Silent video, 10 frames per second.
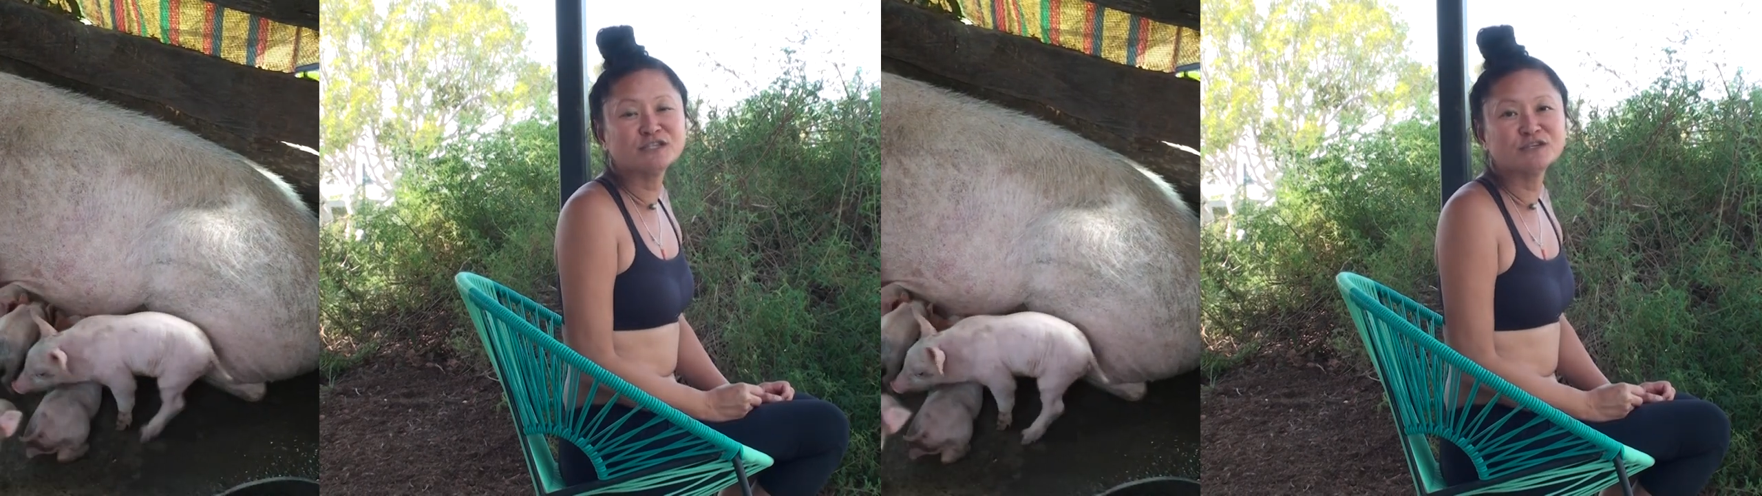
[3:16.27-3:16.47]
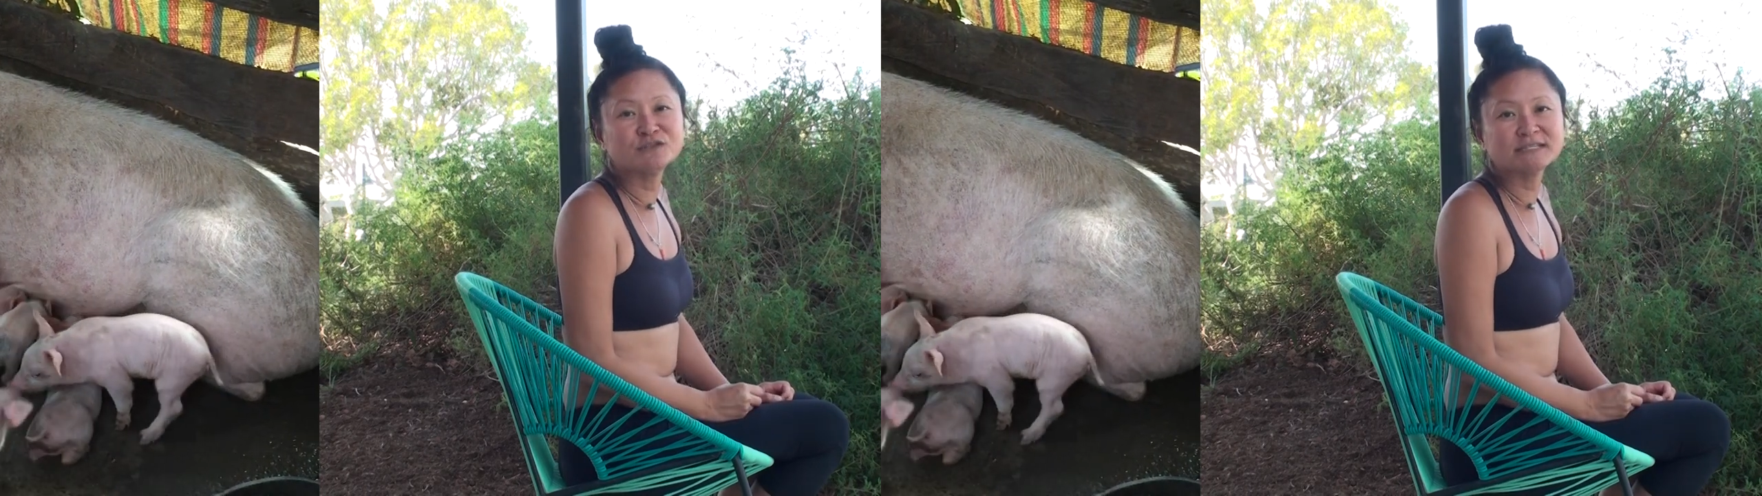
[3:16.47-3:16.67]

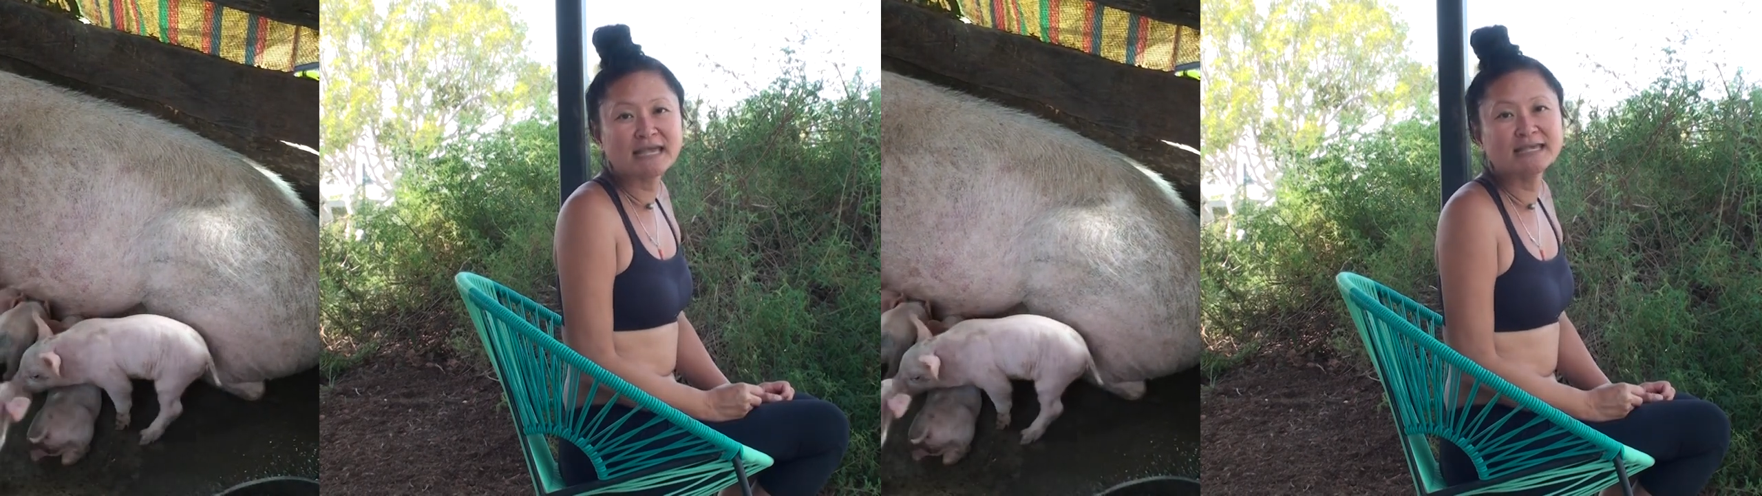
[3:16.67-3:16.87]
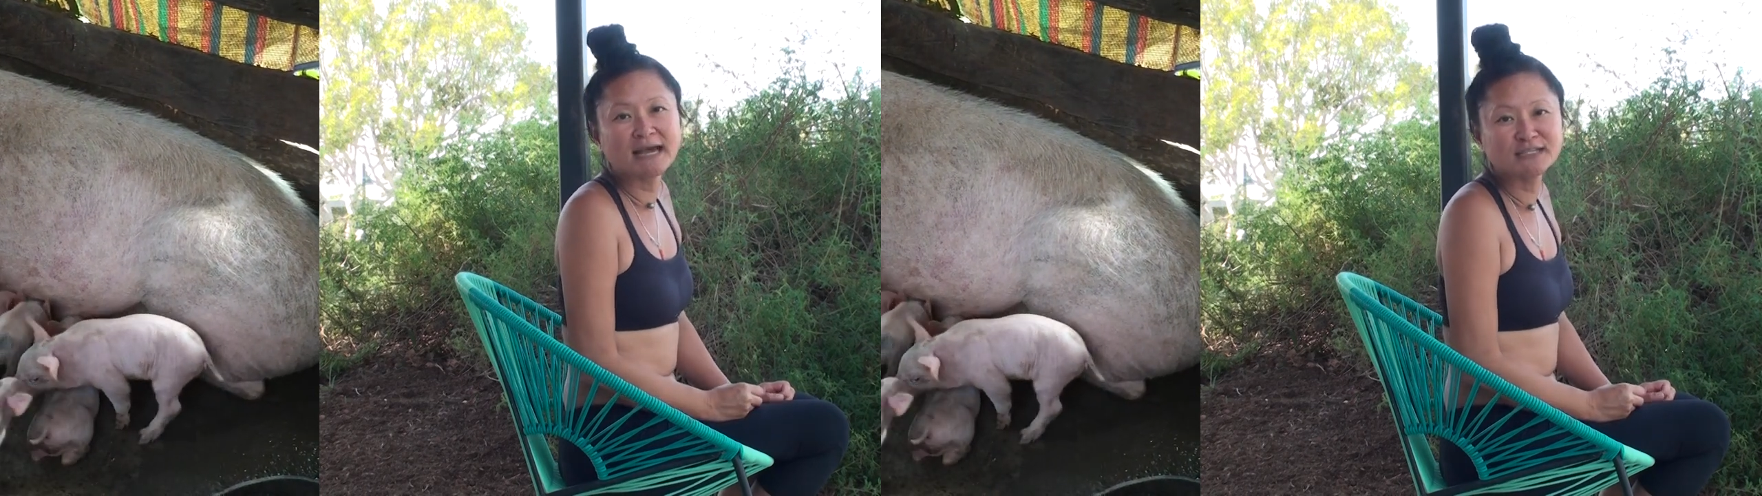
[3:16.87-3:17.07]
to
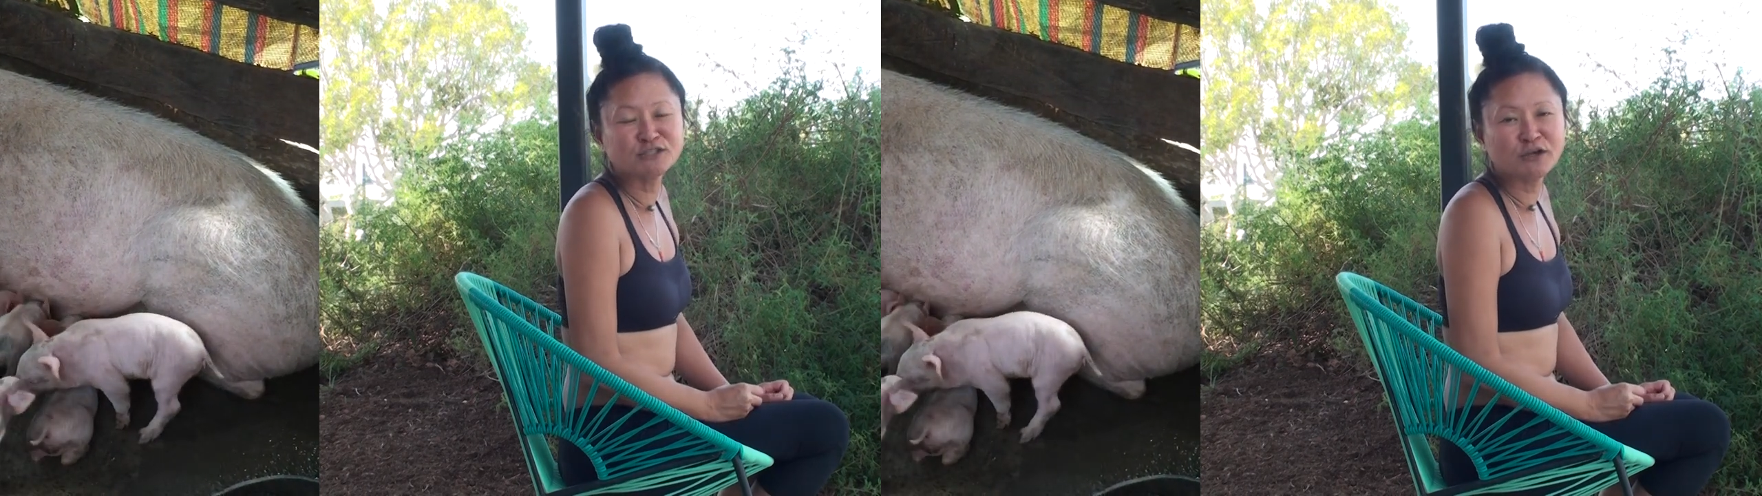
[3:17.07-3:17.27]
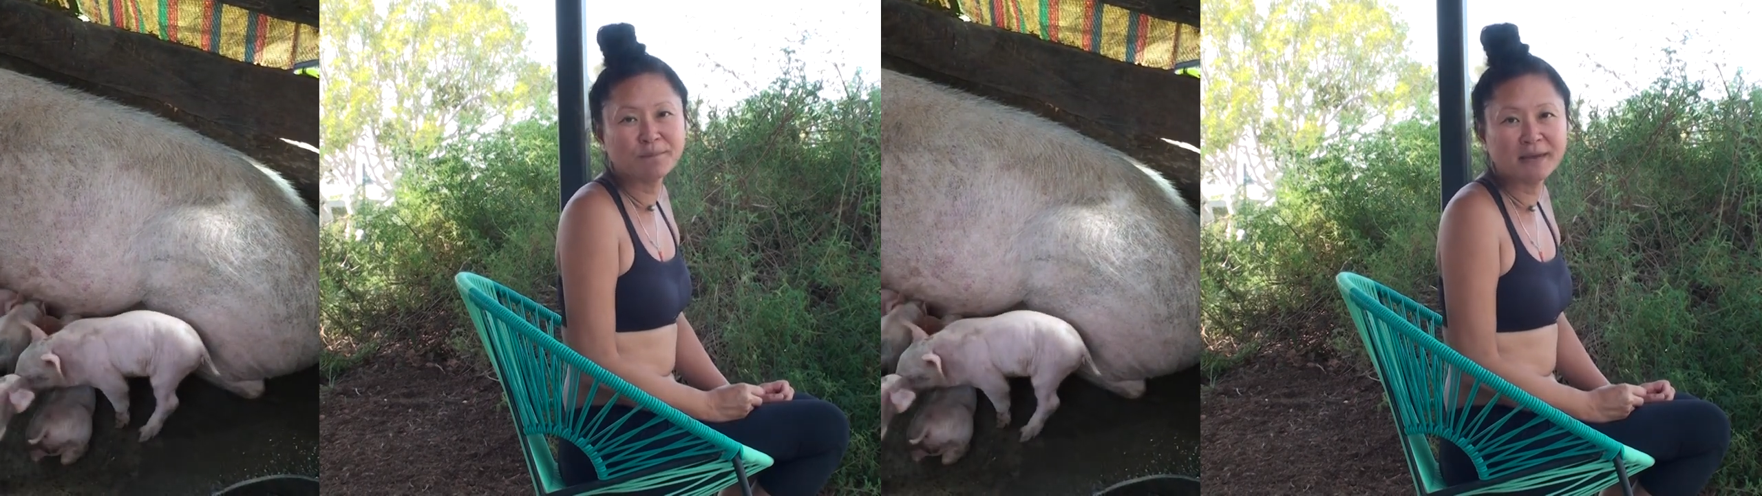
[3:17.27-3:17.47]
say yes
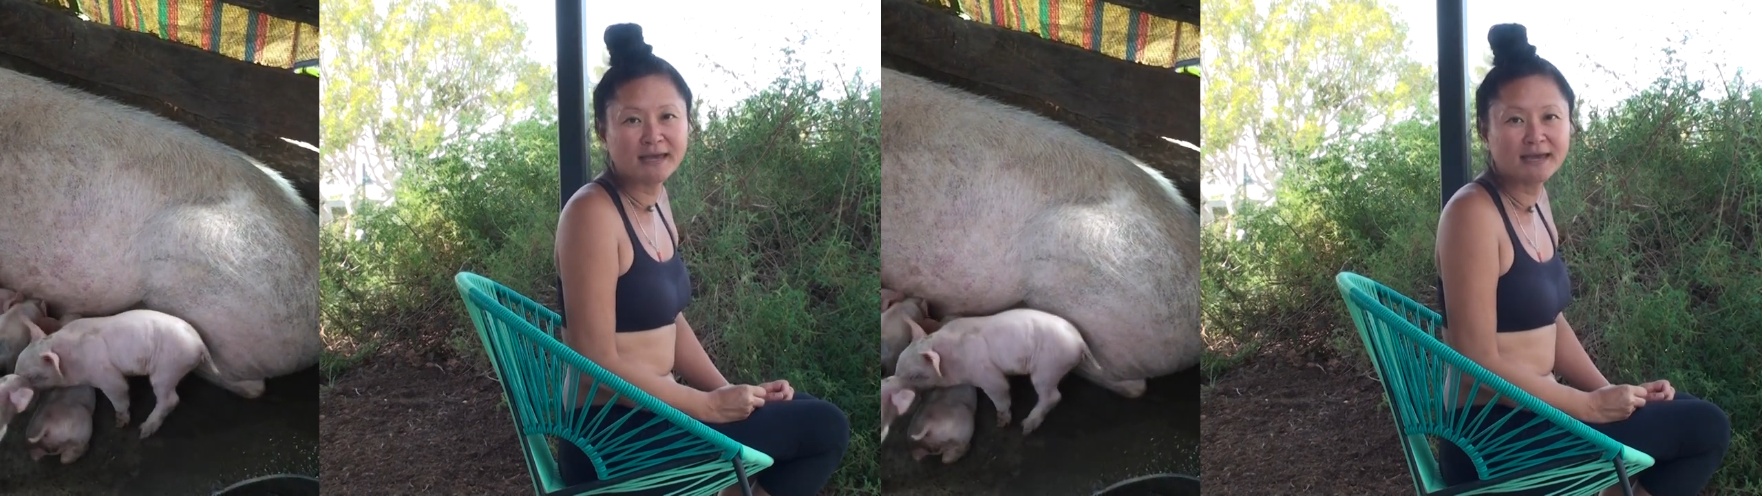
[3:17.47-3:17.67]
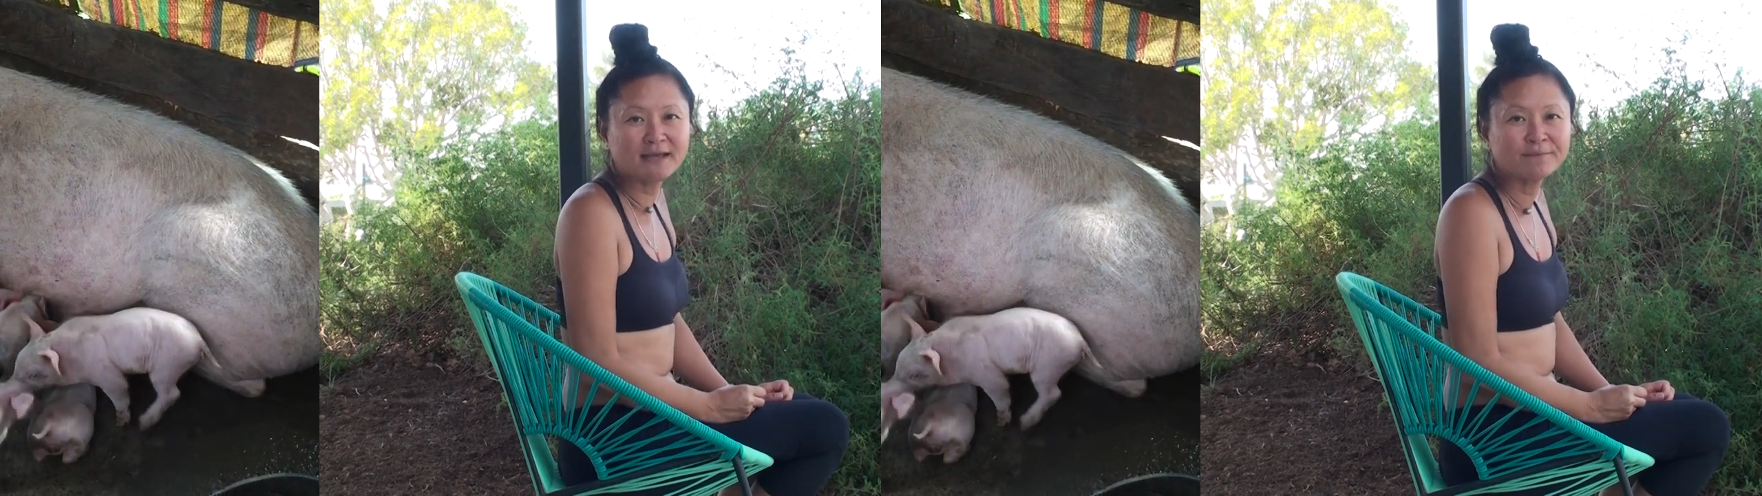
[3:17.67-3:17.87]
to a
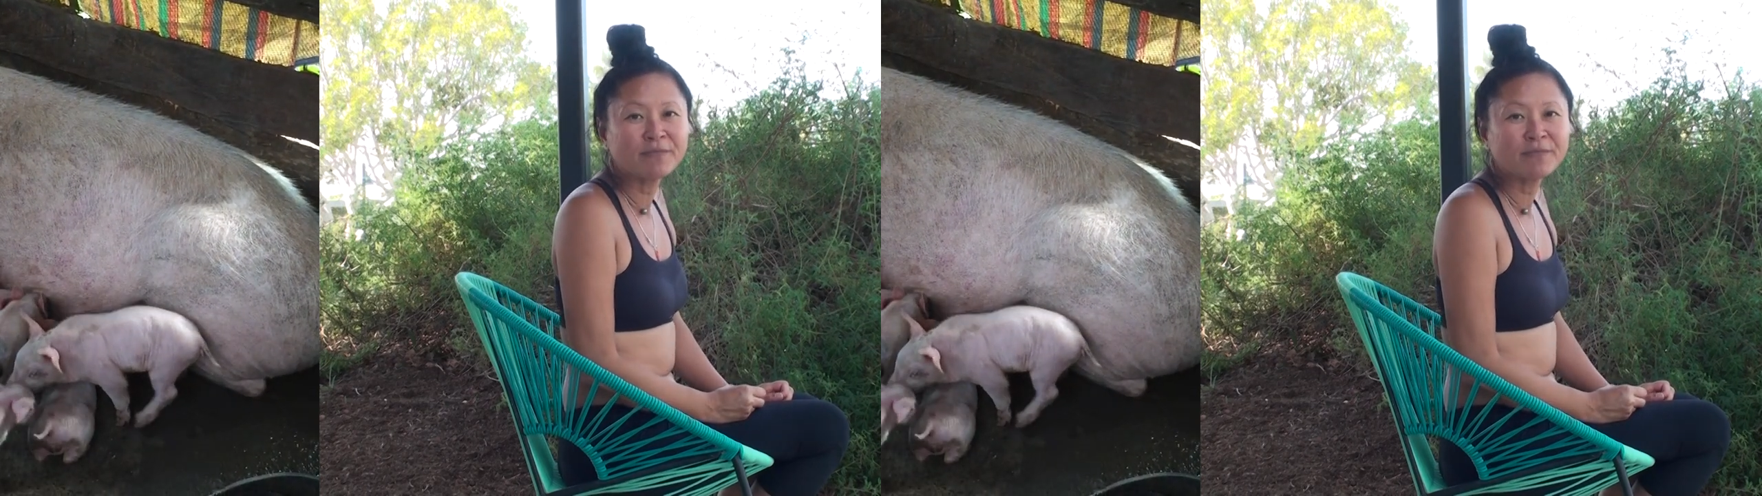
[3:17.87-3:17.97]
pig.